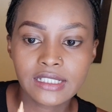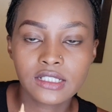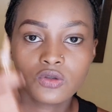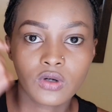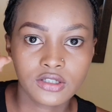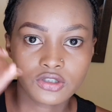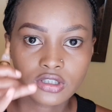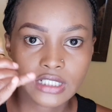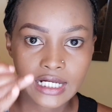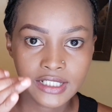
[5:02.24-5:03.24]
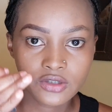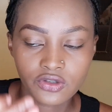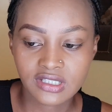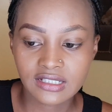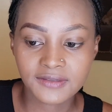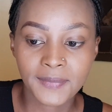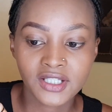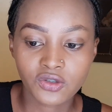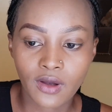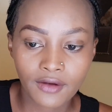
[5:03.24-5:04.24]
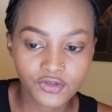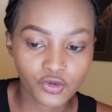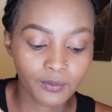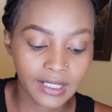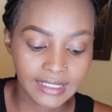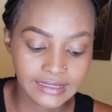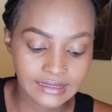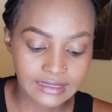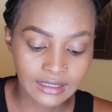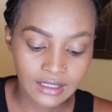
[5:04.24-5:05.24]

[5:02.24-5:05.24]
in, you can totally use this, but you have to blend.